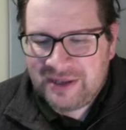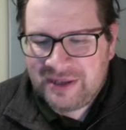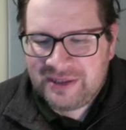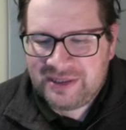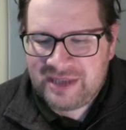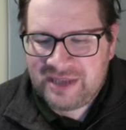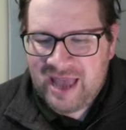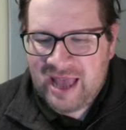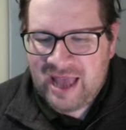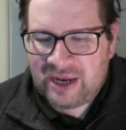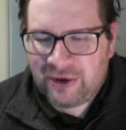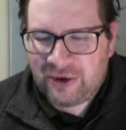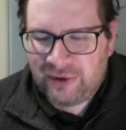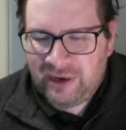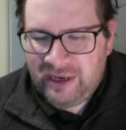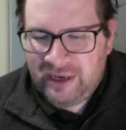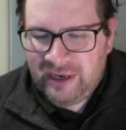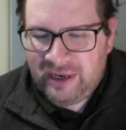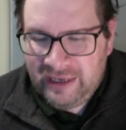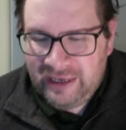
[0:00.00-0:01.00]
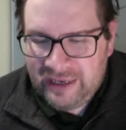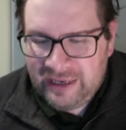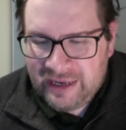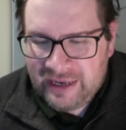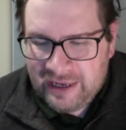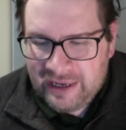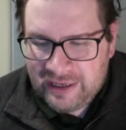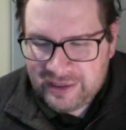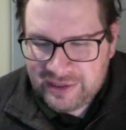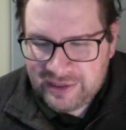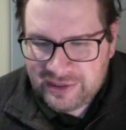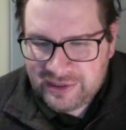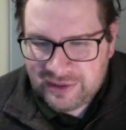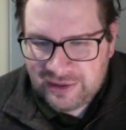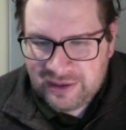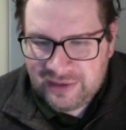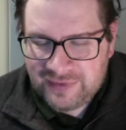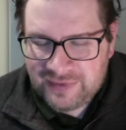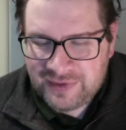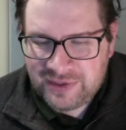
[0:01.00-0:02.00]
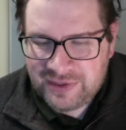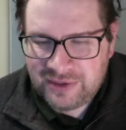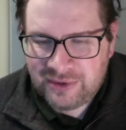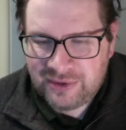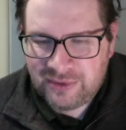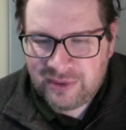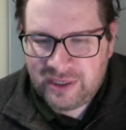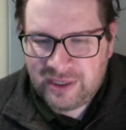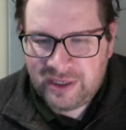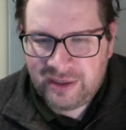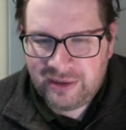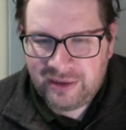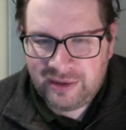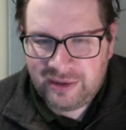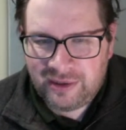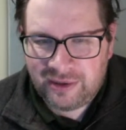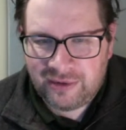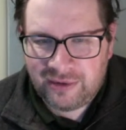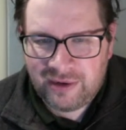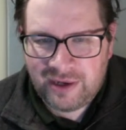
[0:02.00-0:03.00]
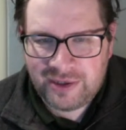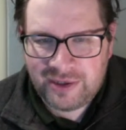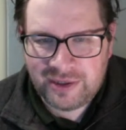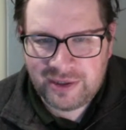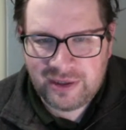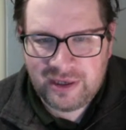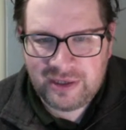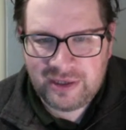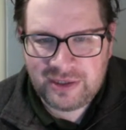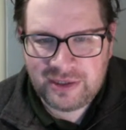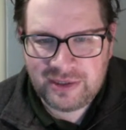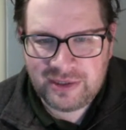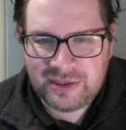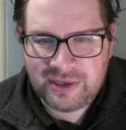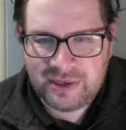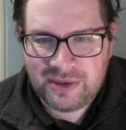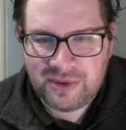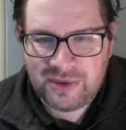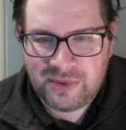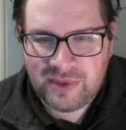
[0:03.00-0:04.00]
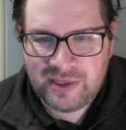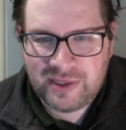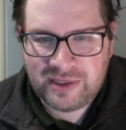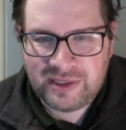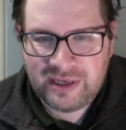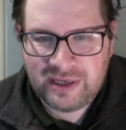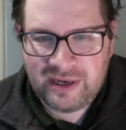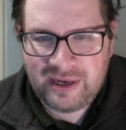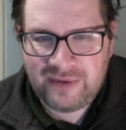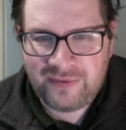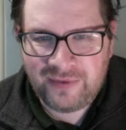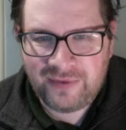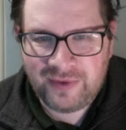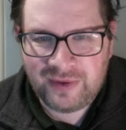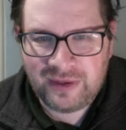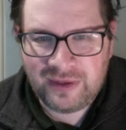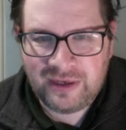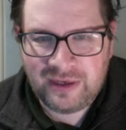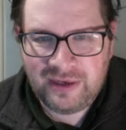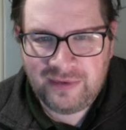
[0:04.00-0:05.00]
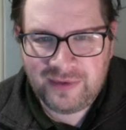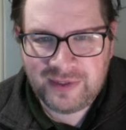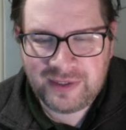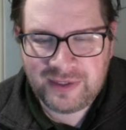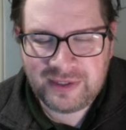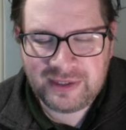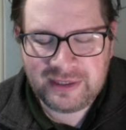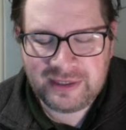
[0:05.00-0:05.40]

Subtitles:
Zachary, yes, the Leafs do win. Congratulations on the win tonight for the Leafs.